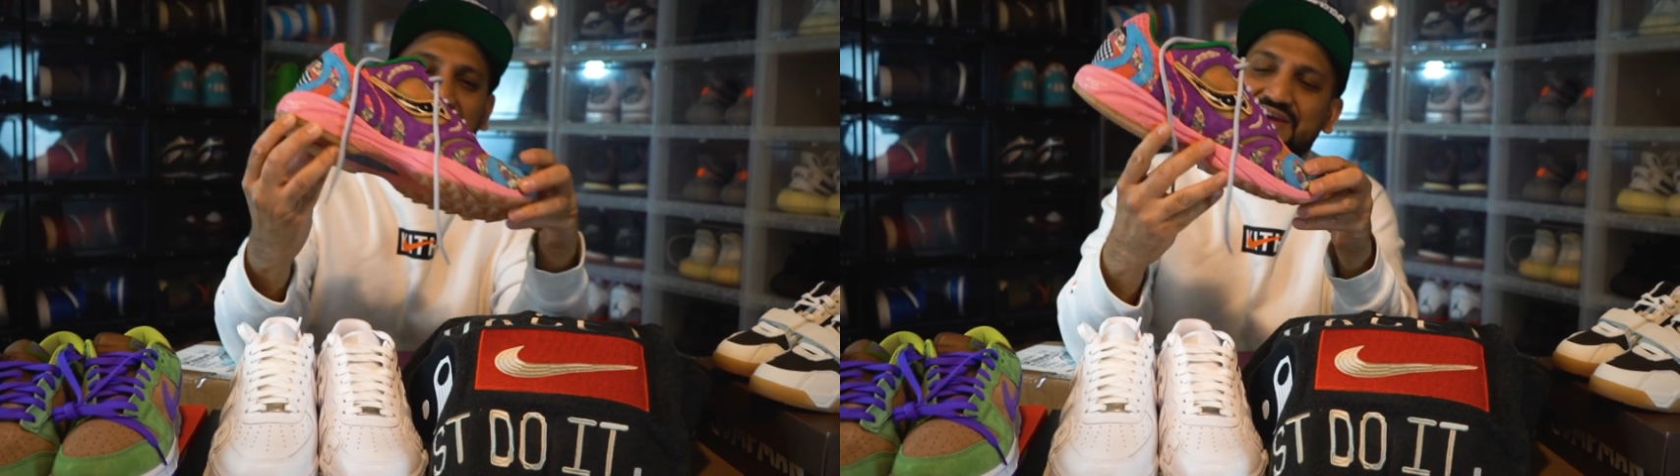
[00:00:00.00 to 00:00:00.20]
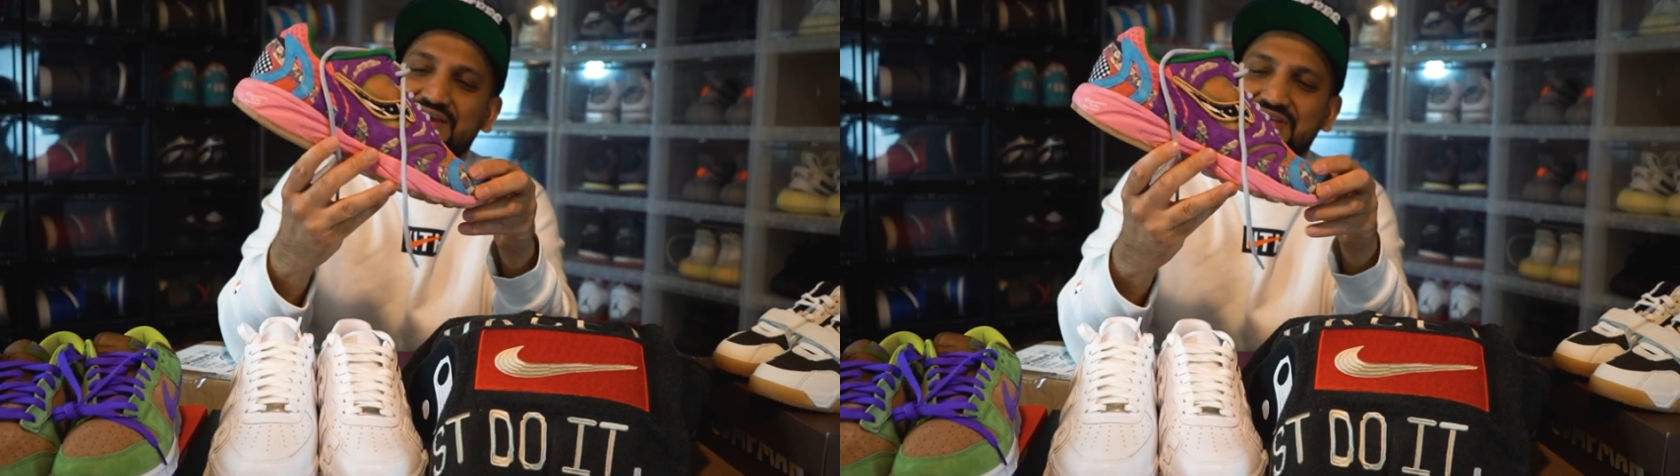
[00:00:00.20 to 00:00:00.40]

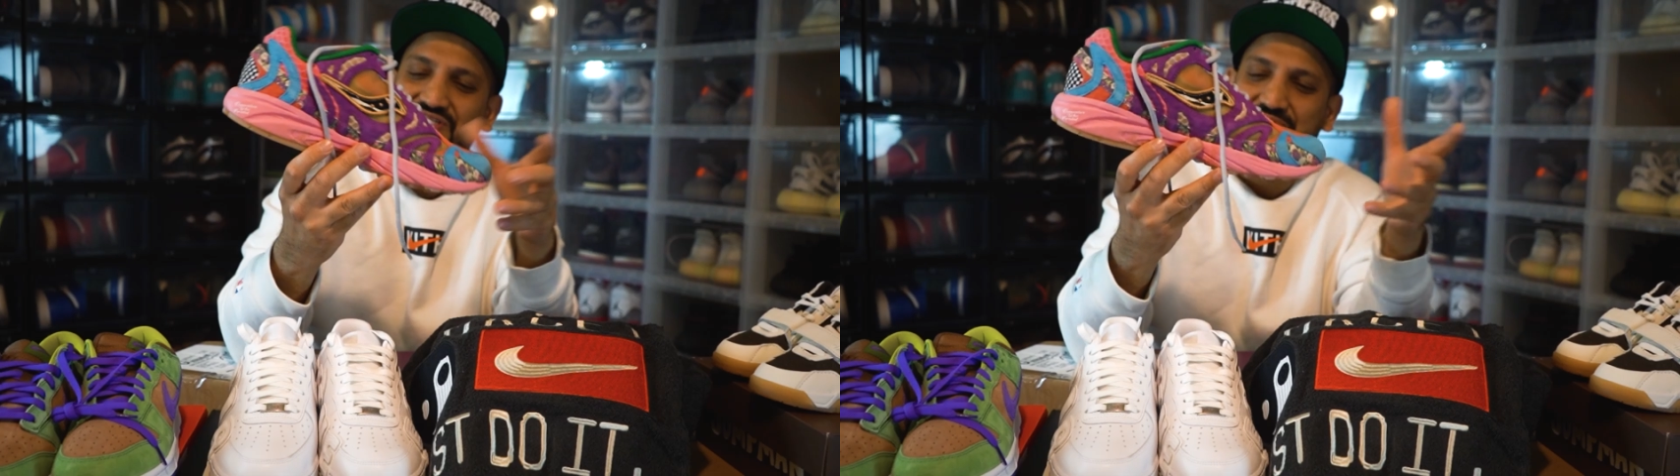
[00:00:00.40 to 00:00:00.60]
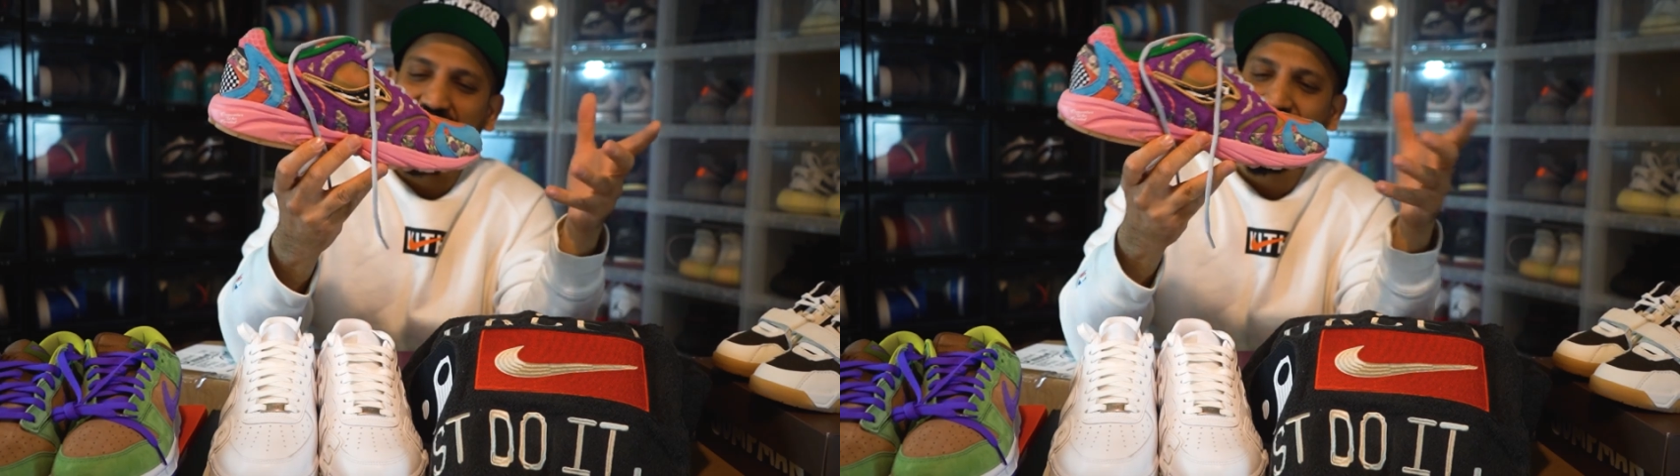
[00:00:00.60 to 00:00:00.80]
It's
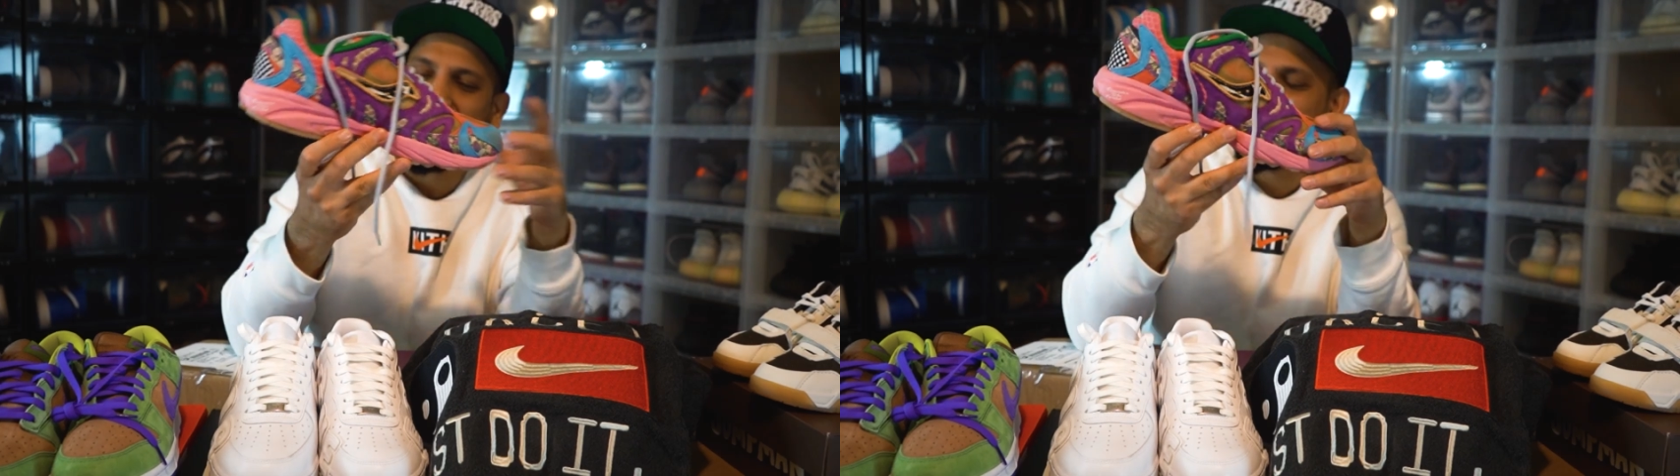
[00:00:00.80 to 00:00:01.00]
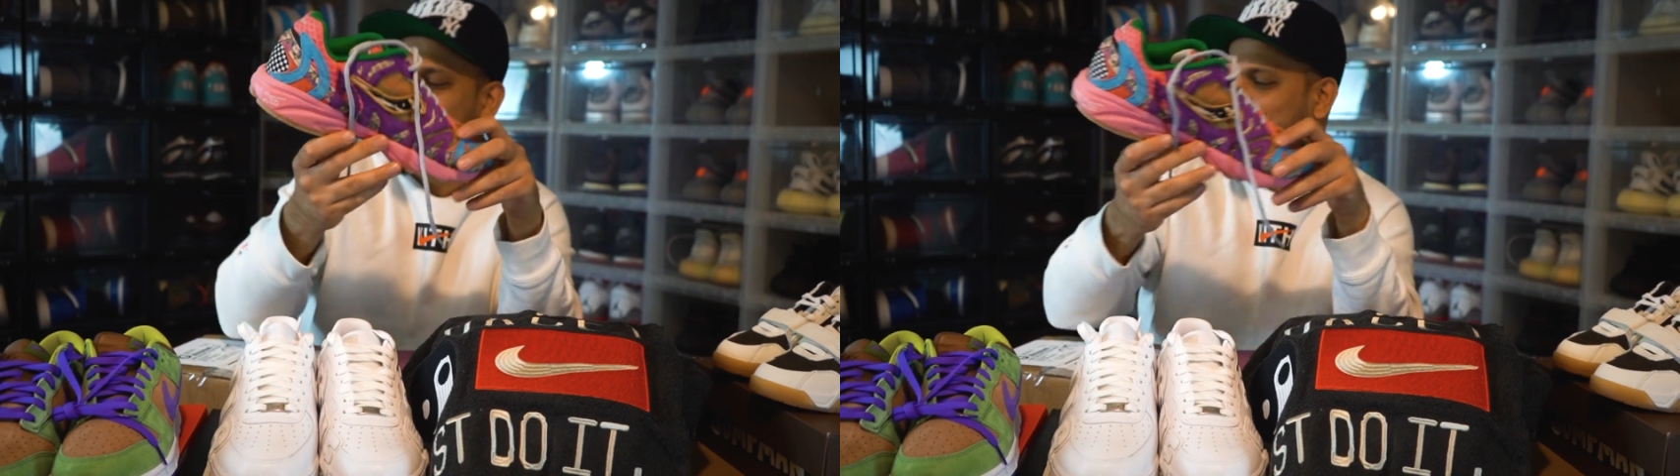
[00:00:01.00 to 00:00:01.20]
a very
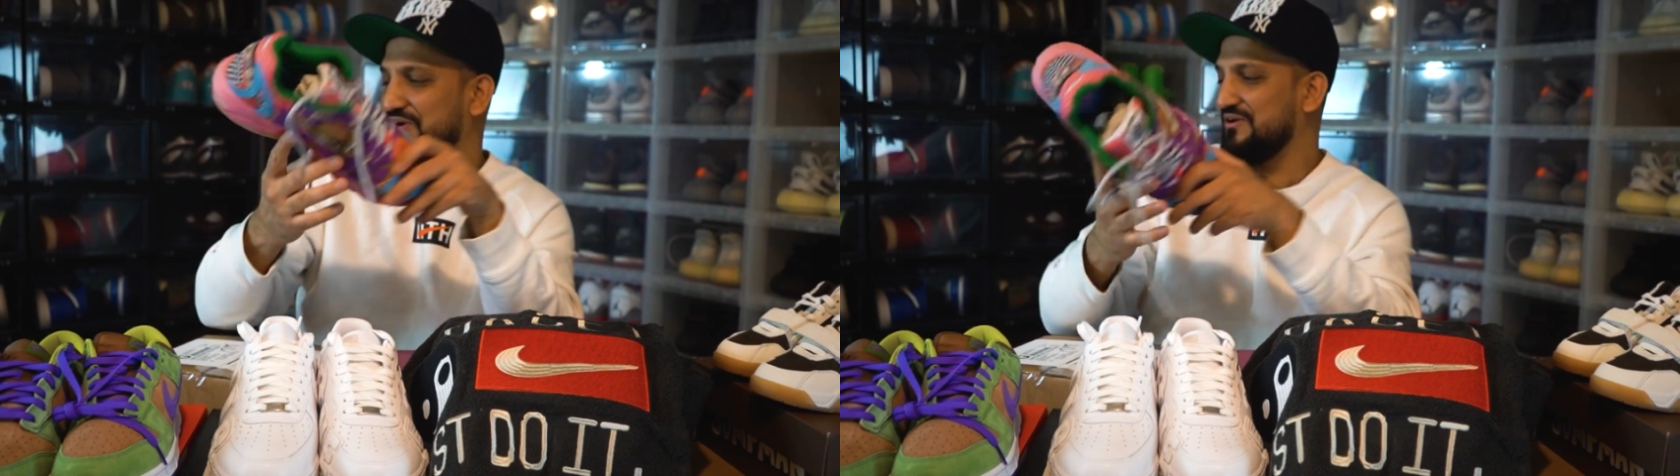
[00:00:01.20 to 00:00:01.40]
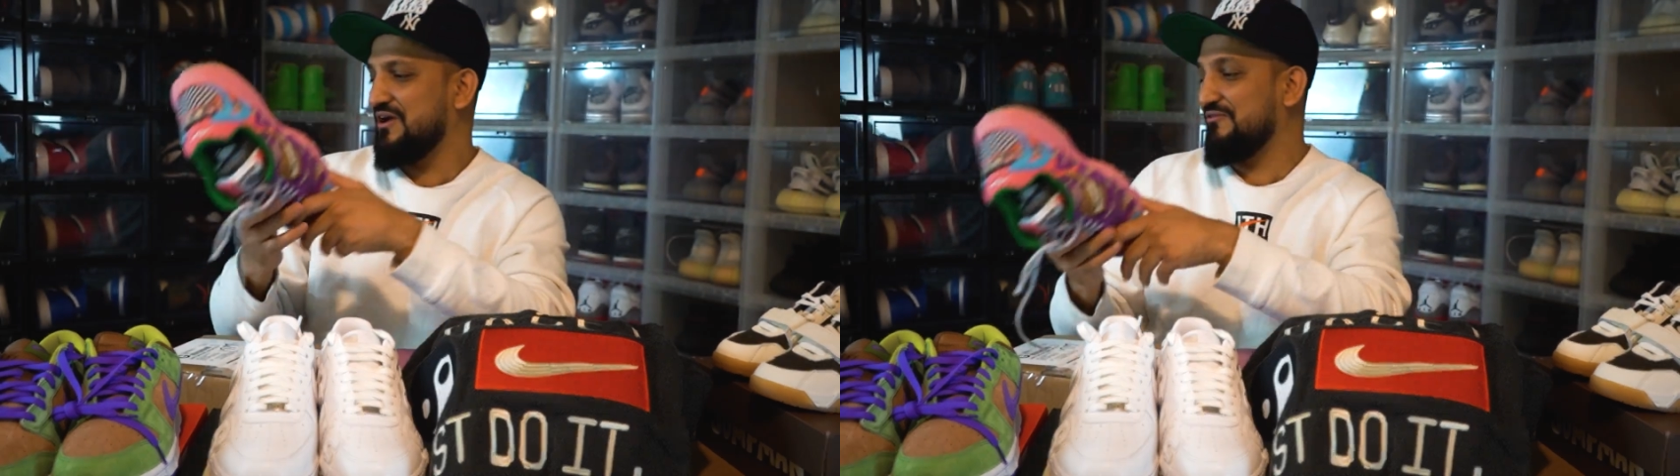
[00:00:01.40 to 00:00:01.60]
nice
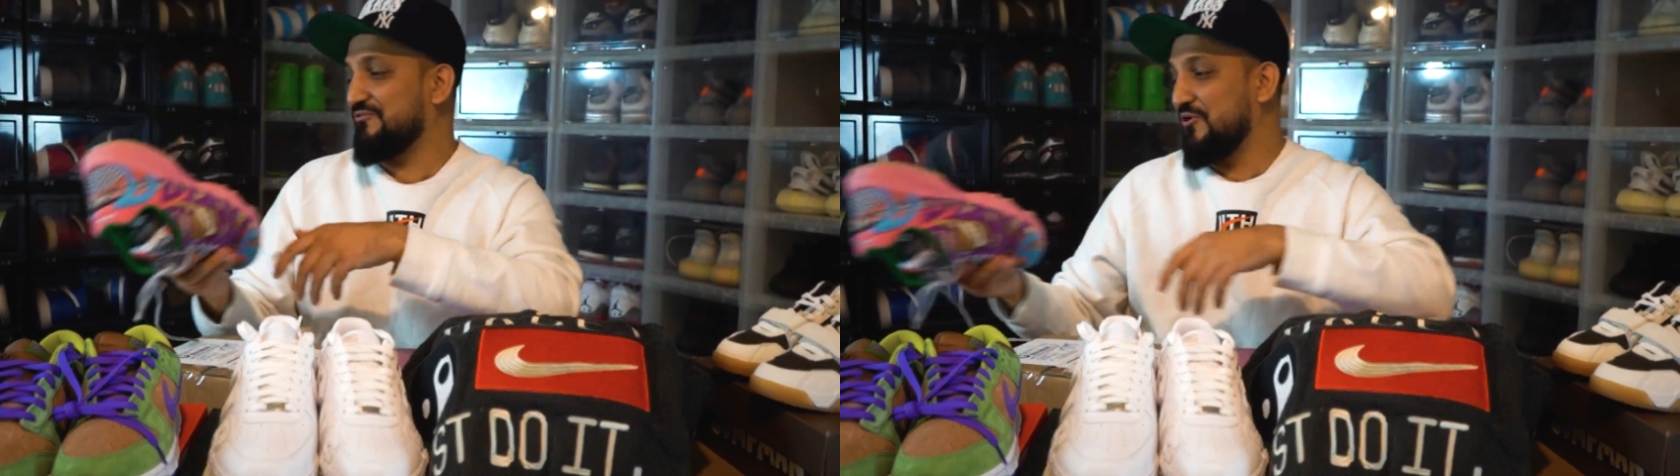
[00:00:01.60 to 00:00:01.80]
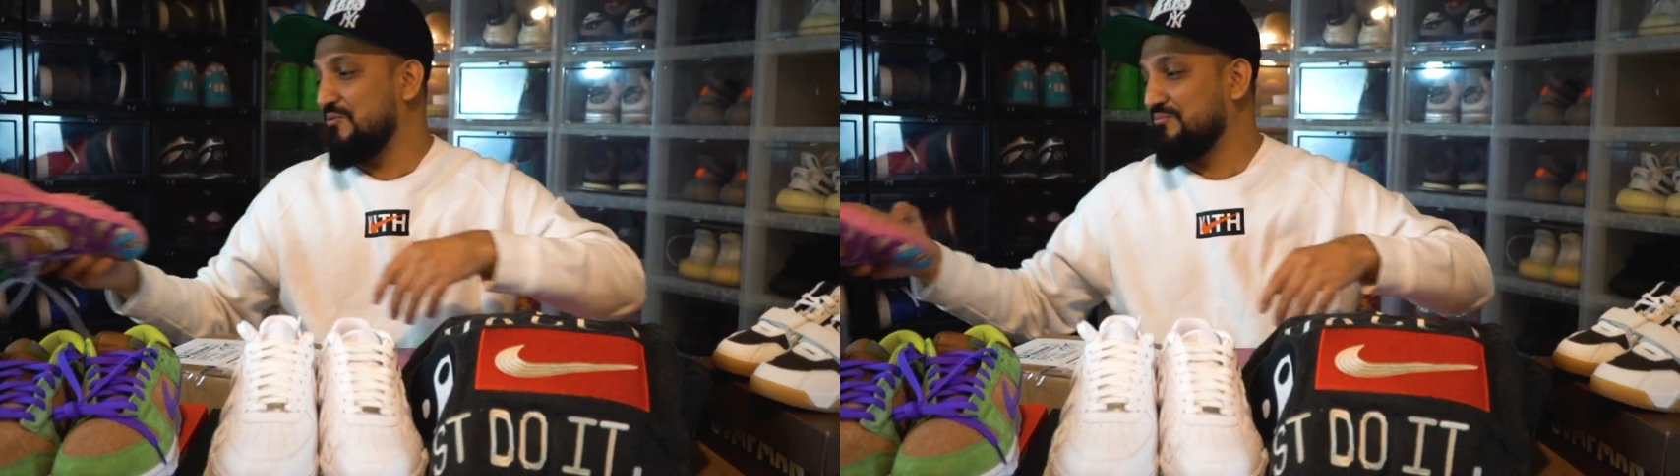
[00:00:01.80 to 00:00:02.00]
pair.
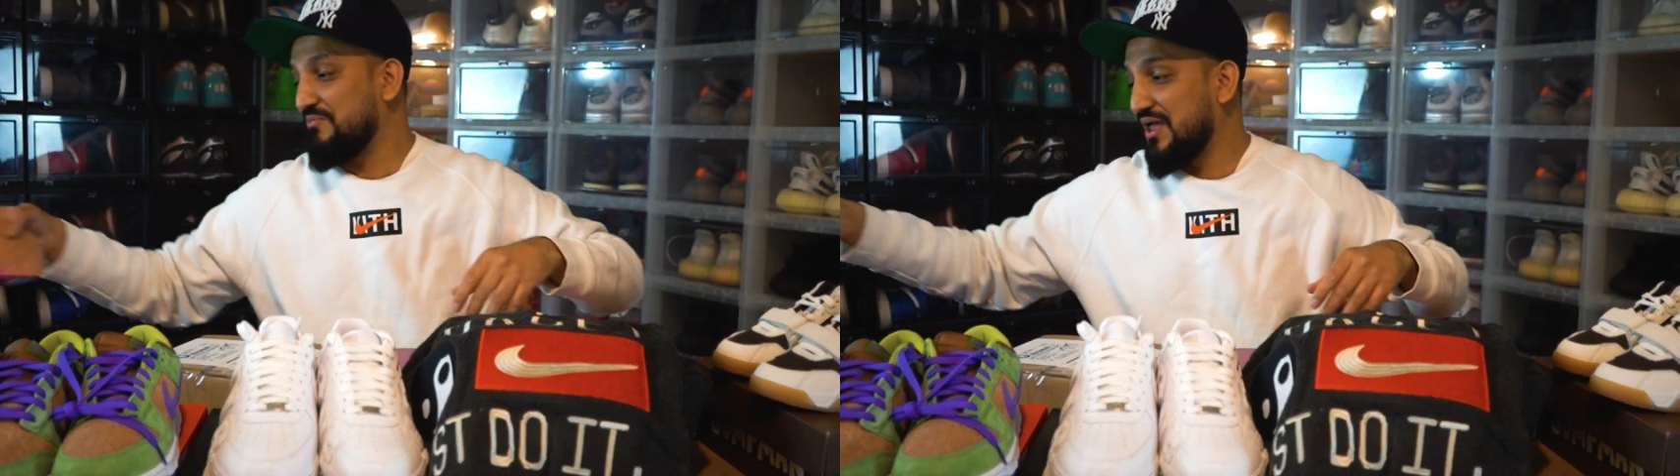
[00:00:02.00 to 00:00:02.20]
From